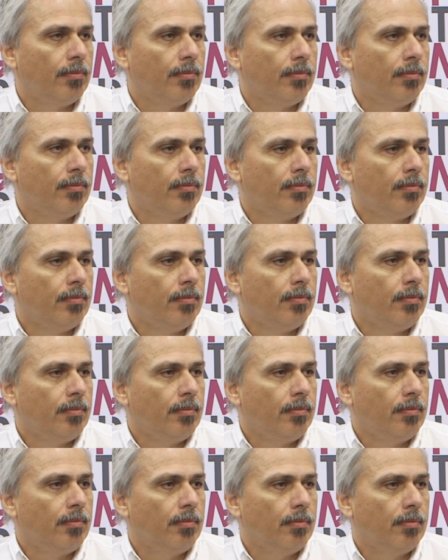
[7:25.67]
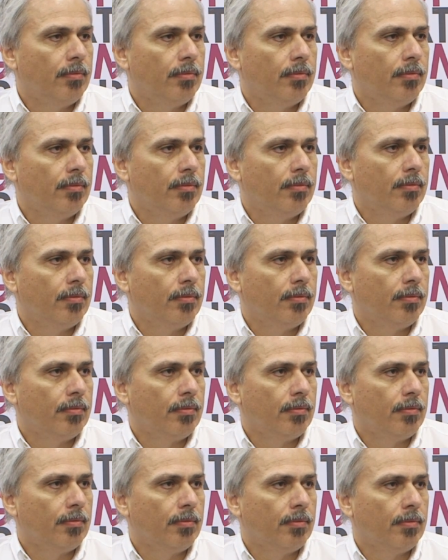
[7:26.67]

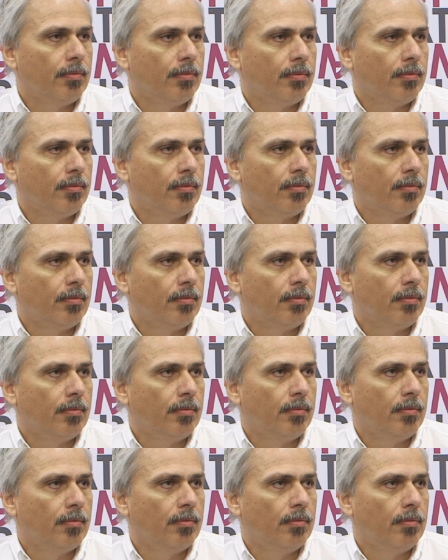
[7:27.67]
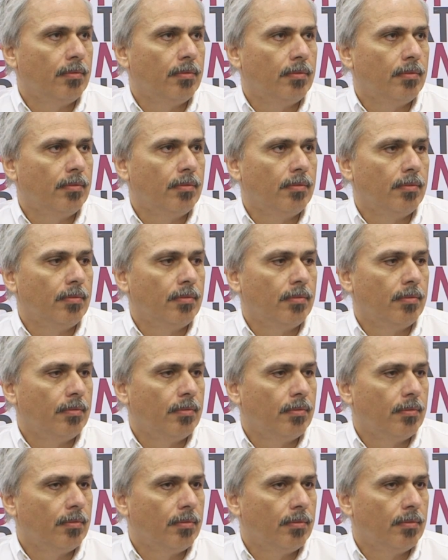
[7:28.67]

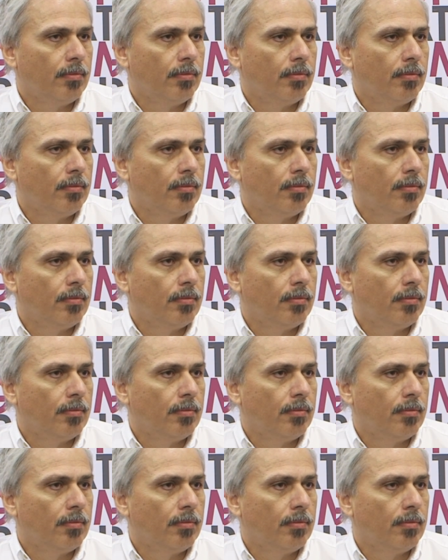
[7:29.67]
(silent)